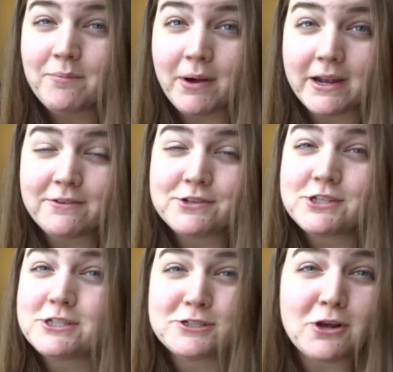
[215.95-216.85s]
but it was
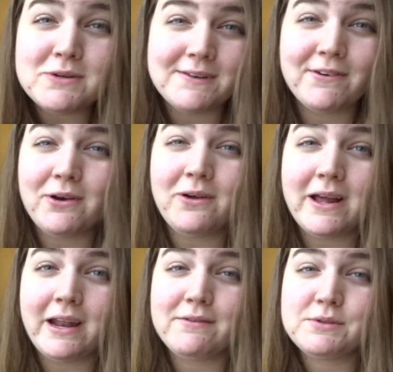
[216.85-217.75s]
so difficult,
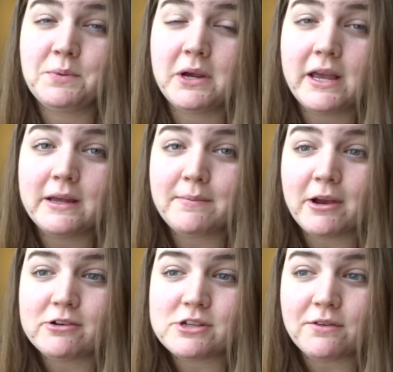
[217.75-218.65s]
and I was working in
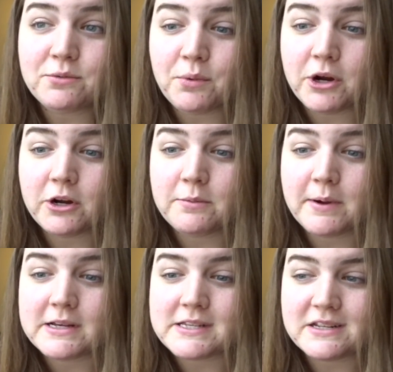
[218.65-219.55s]
Microsoft Word
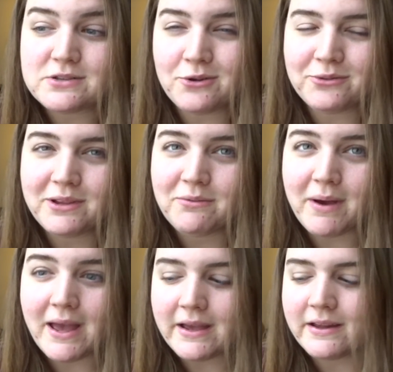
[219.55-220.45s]
because that's the only
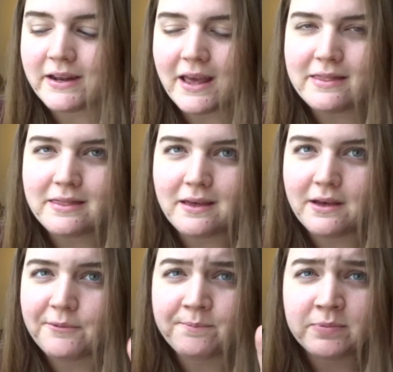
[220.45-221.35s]
way I could get
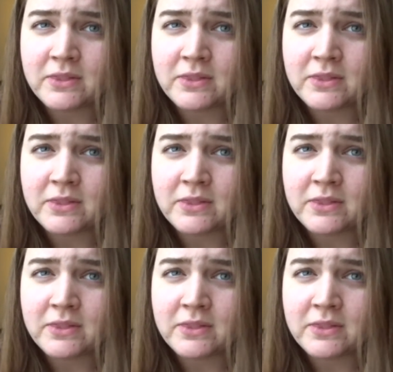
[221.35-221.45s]
the